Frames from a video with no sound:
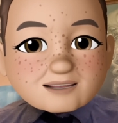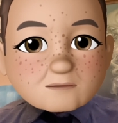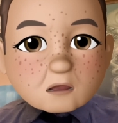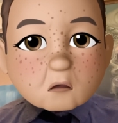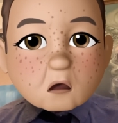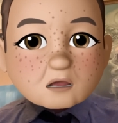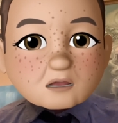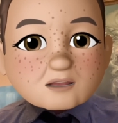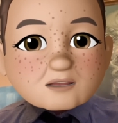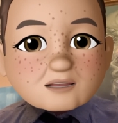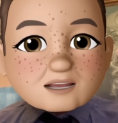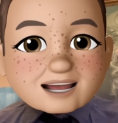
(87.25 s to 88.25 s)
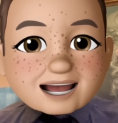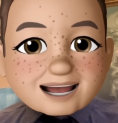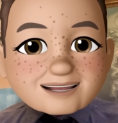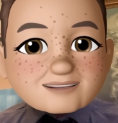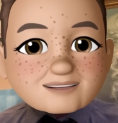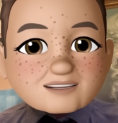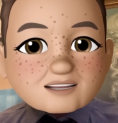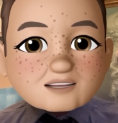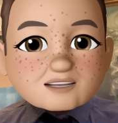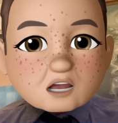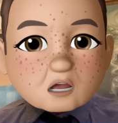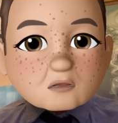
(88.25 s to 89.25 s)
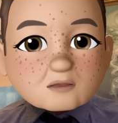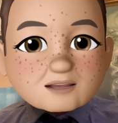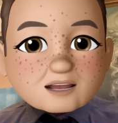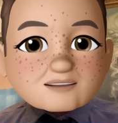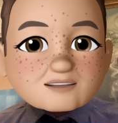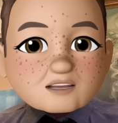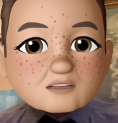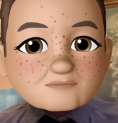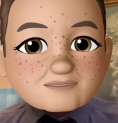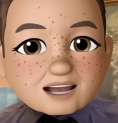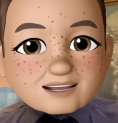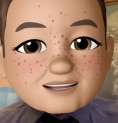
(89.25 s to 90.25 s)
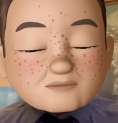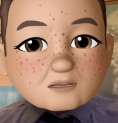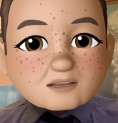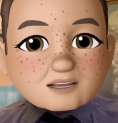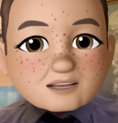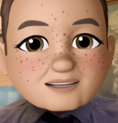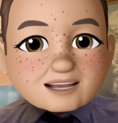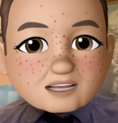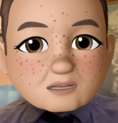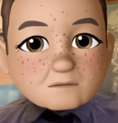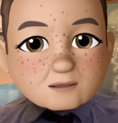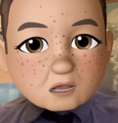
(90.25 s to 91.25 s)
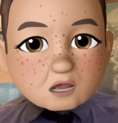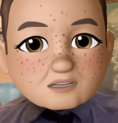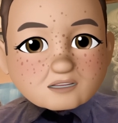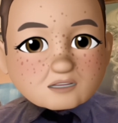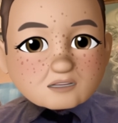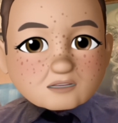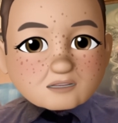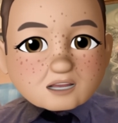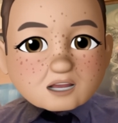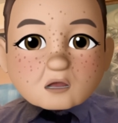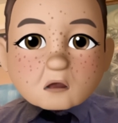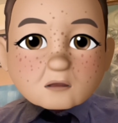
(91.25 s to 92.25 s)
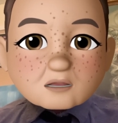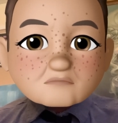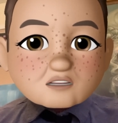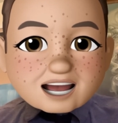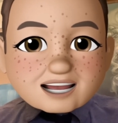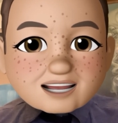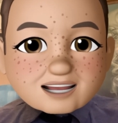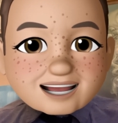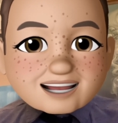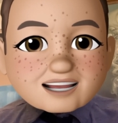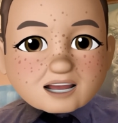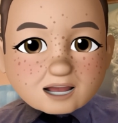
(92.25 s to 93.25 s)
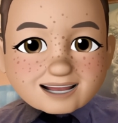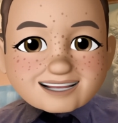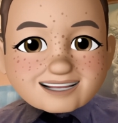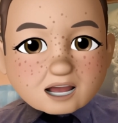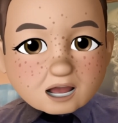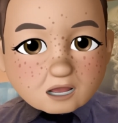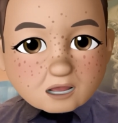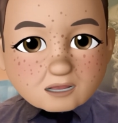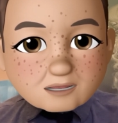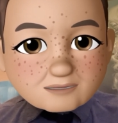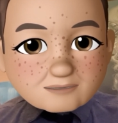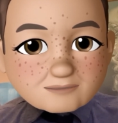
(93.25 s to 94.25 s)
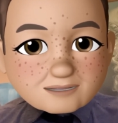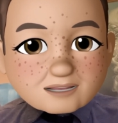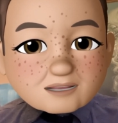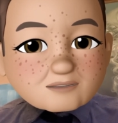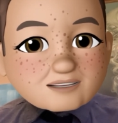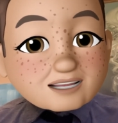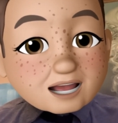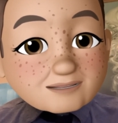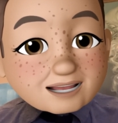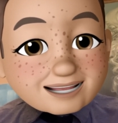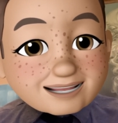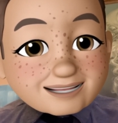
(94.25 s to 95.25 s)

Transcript: But what can you do if you're confronted with a, such a person who is reaching inside his car for something?